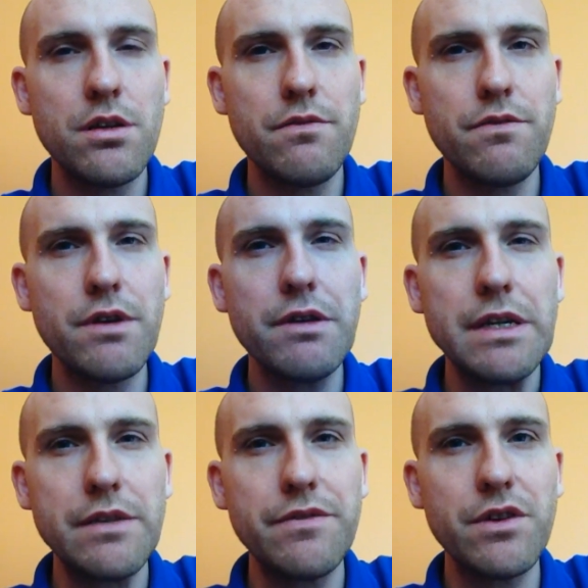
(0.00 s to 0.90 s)
very
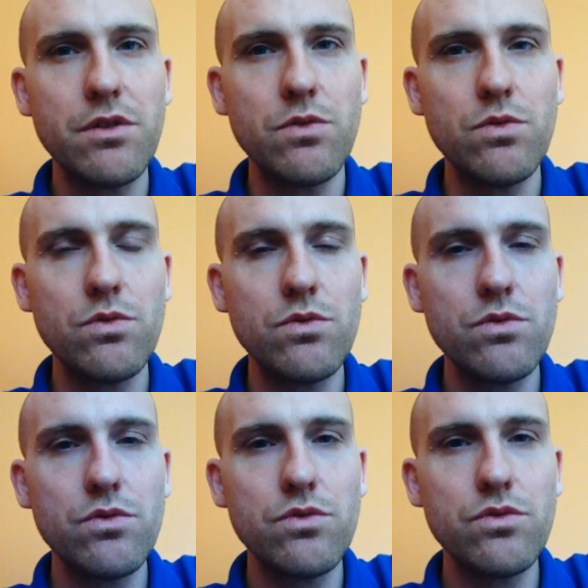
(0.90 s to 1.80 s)
difficult
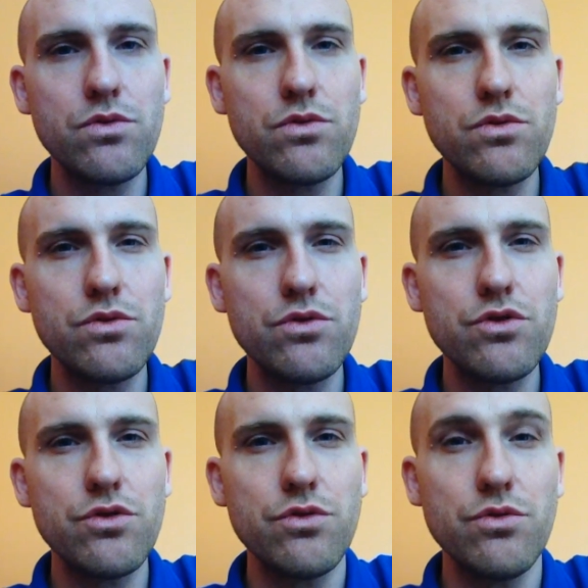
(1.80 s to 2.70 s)

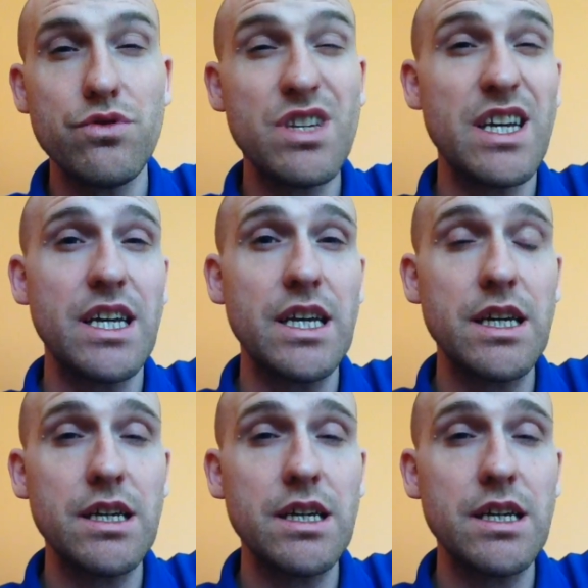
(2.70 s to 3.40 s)
to say